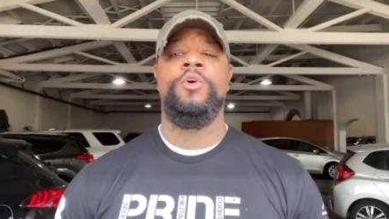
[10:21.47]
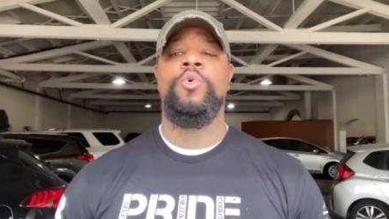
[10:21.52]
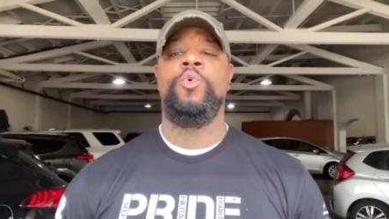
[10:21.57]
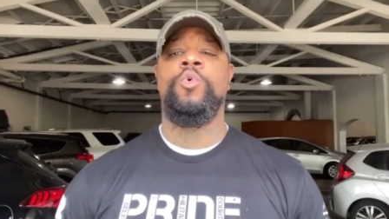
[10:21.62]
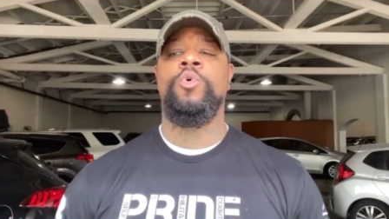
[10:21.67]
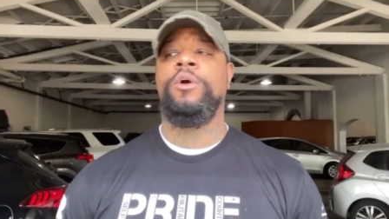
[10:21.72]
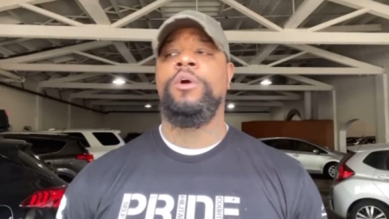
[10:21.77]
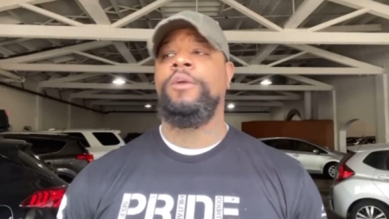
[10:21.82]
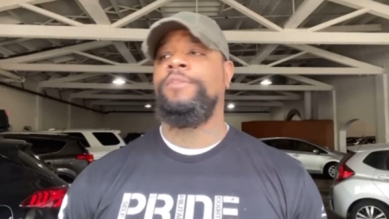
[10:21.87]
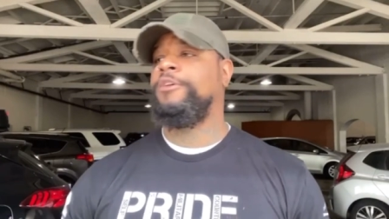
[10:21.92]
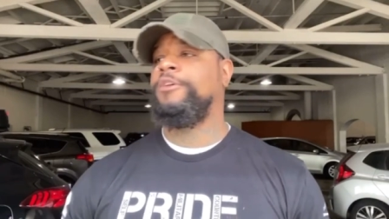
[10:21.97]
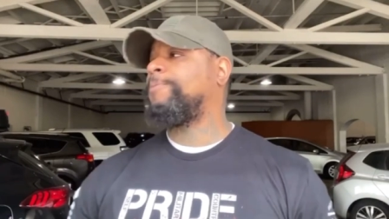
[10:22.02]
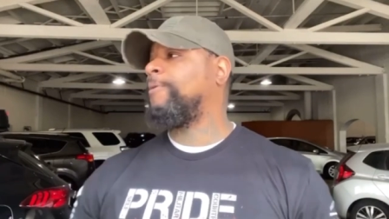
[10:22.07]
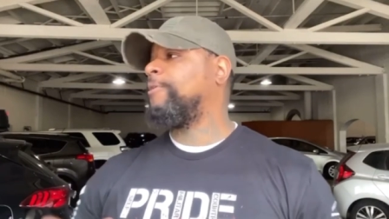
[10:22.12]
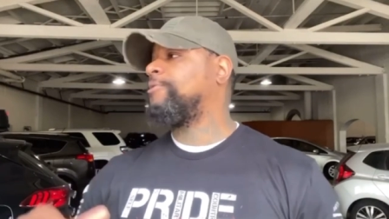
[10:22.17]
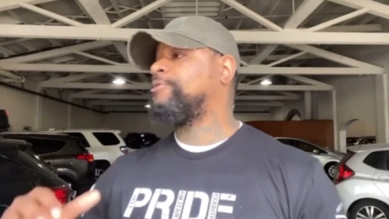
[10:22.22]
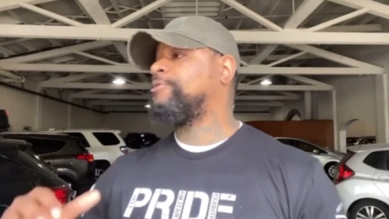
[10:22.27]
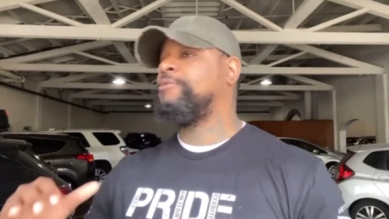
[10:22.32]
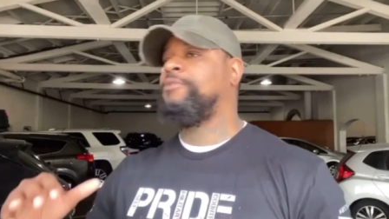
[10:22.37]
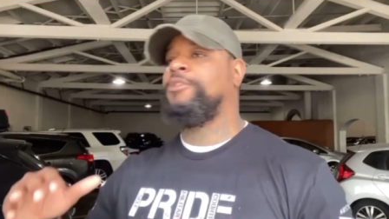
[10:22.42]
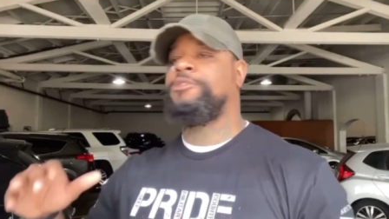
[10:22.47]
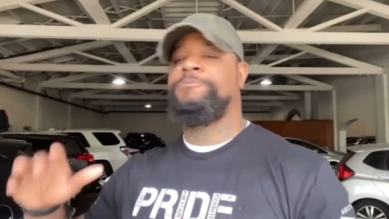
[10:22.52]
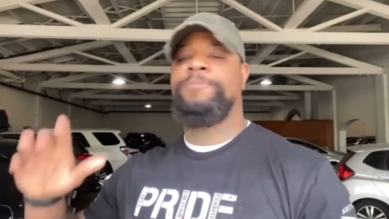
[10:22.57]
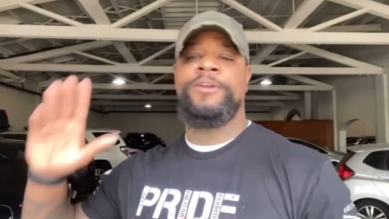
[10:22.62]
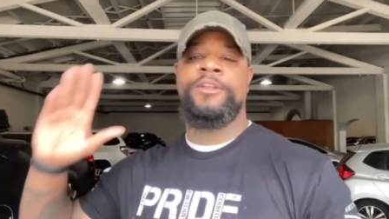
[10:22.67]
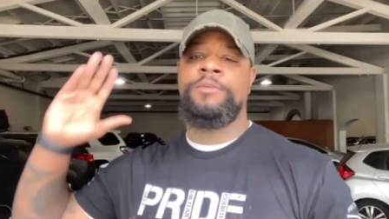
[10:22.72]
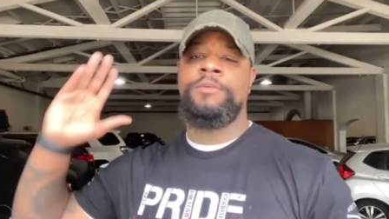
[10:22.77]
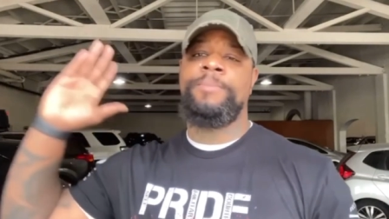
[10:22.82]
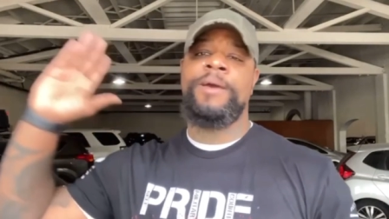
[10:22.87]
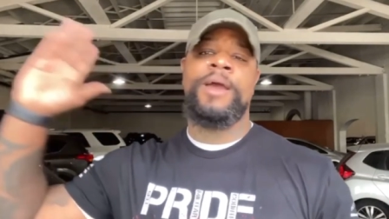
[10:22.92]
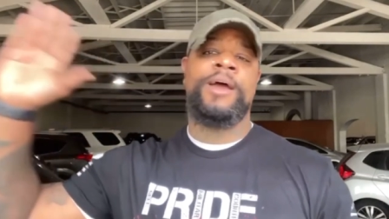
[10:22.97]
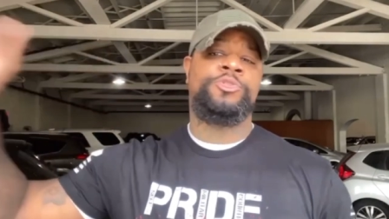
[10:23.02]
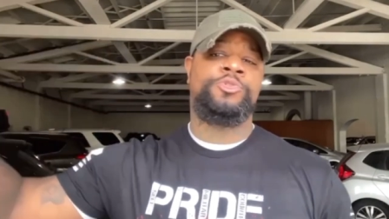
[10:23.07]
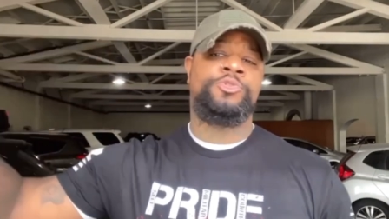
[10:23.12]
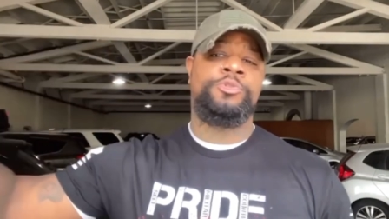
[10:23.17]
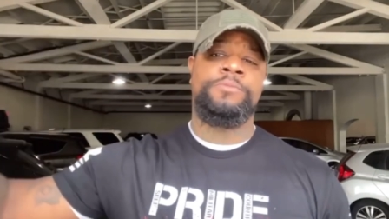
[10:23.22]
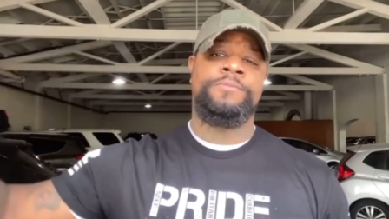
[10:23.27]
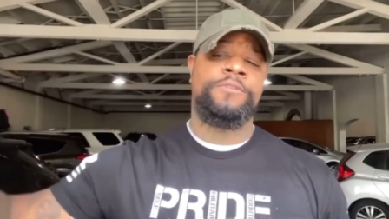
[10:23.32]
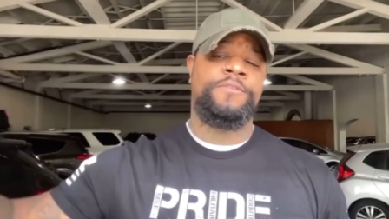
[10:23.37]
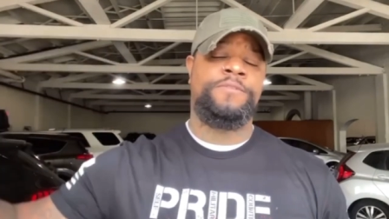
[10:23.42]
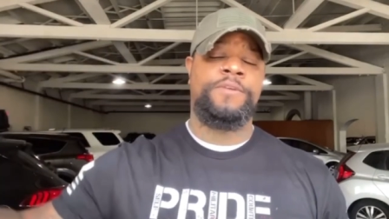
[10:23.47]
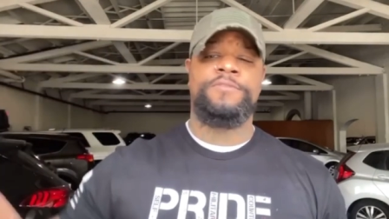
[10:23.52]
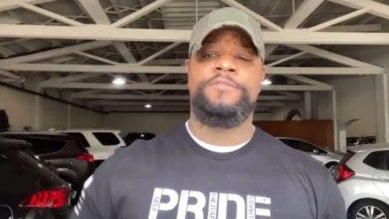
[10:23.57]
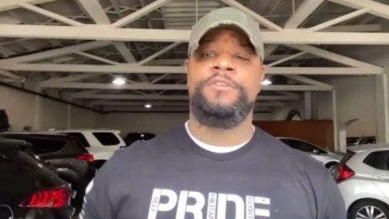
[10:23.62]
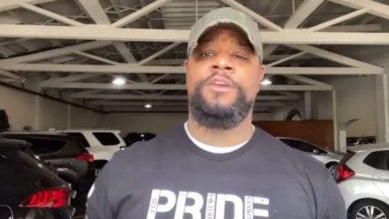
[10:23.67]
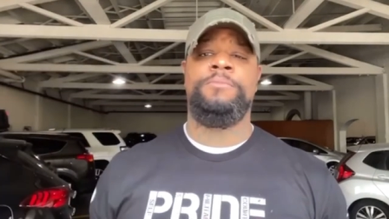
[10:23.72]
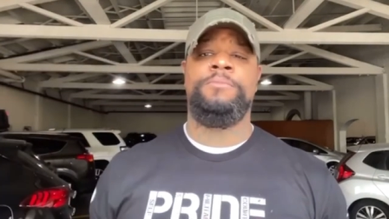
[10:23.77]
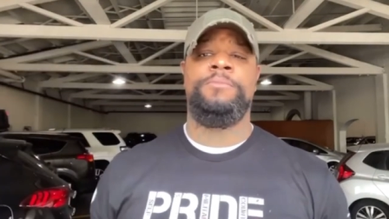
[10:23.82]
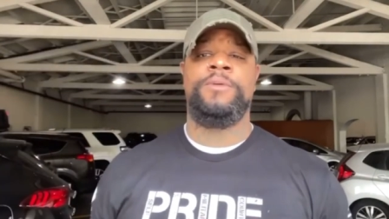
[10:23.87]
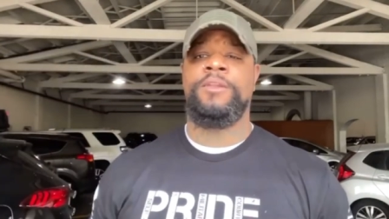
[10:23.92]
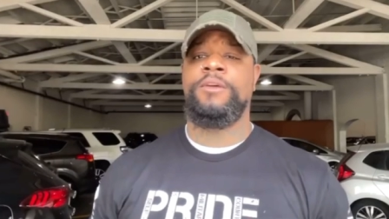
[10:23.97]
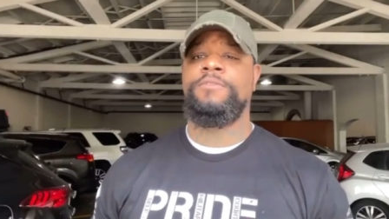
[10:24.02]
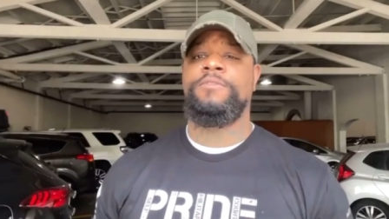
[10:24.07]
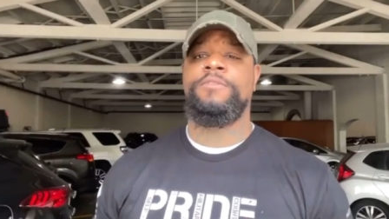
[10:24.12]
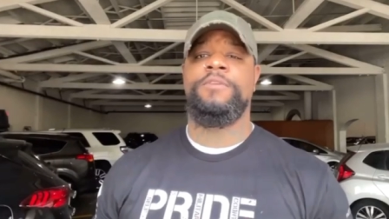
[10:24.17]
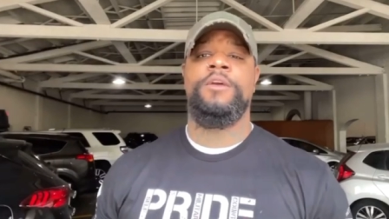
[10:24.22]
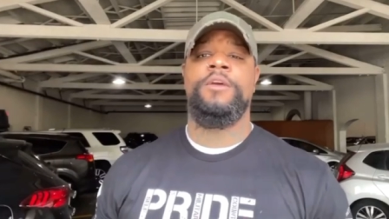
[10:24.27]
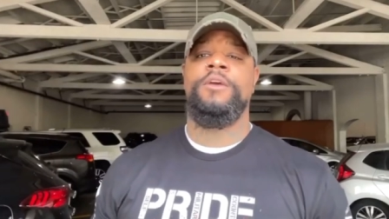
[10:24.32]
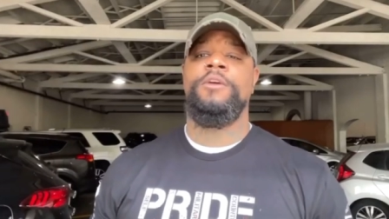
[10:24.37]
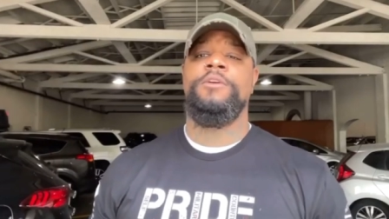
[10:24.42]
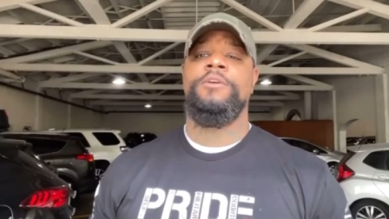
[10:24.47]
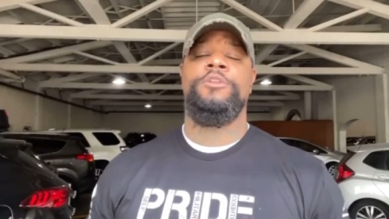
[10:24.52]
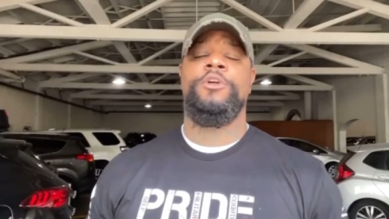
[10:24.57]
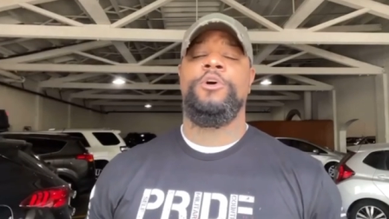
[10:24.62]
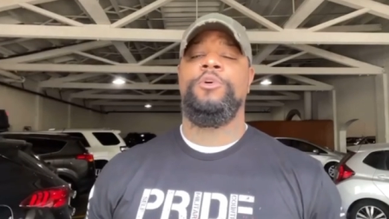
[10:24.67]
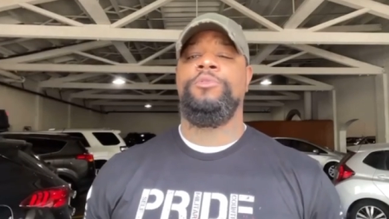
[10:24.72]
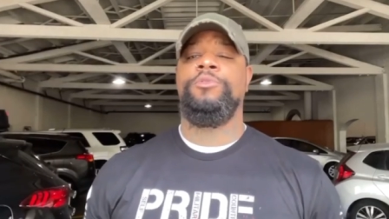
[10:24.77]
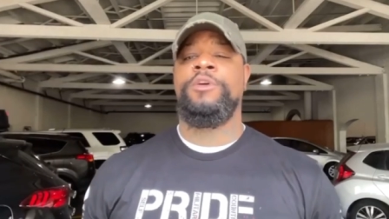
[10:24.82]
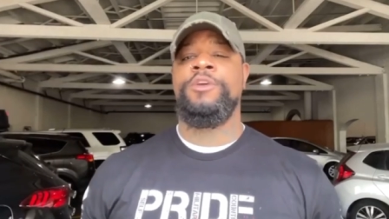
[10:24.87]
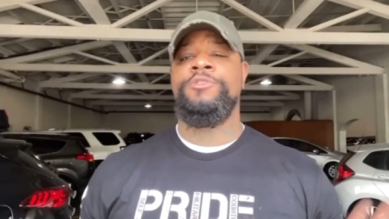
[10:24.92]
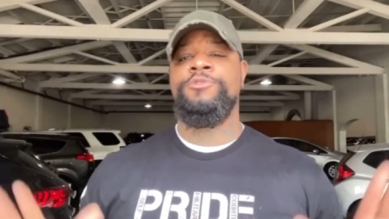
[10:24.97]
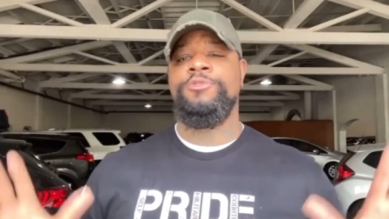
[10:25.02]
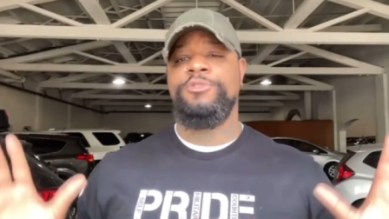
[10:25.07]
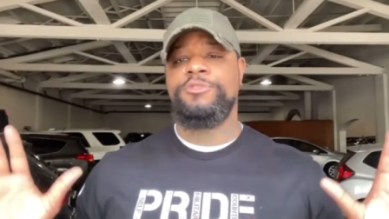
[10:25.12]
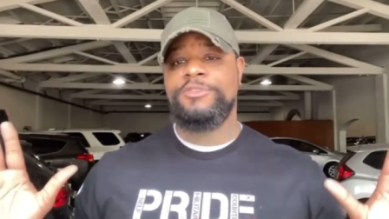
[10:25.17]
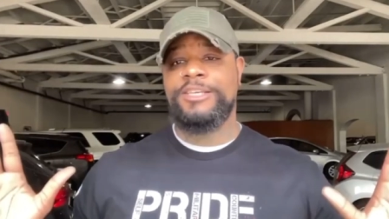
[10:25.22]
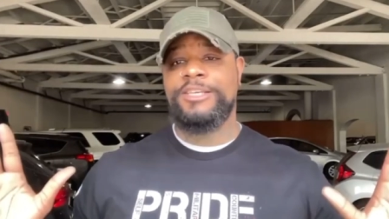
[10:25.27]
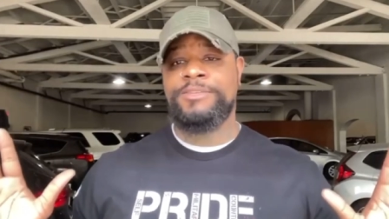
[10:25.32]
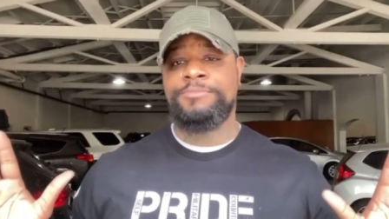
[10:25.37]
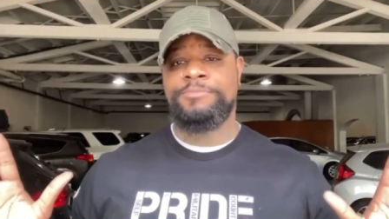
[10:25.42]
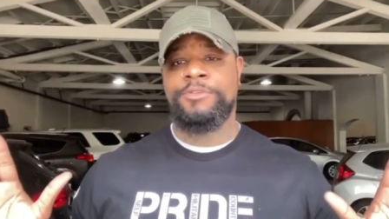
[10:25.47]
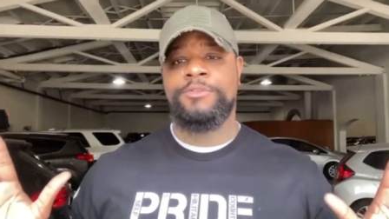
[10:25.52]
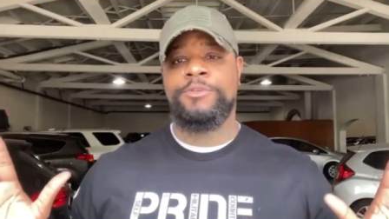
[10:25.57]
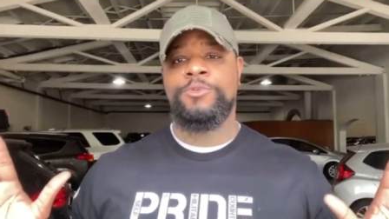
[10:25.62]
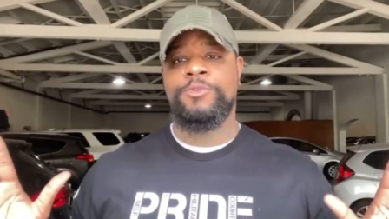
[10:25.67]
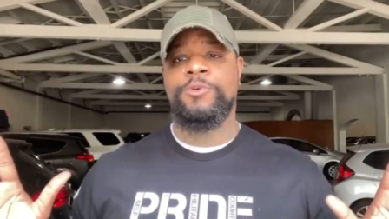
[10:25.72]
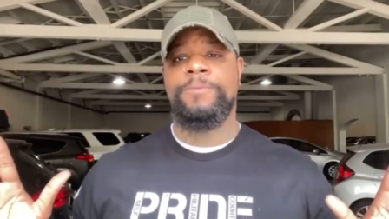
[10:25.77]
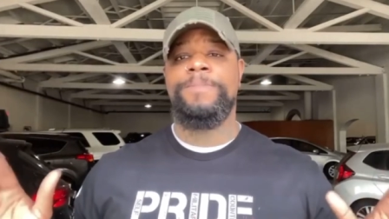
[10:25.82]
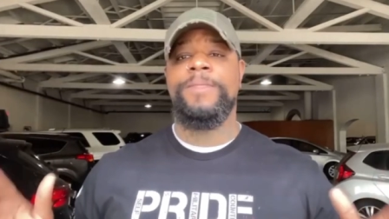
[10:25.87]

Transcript: Or this person has been in the bathroom for 15 minutes. You know, can you say something to him?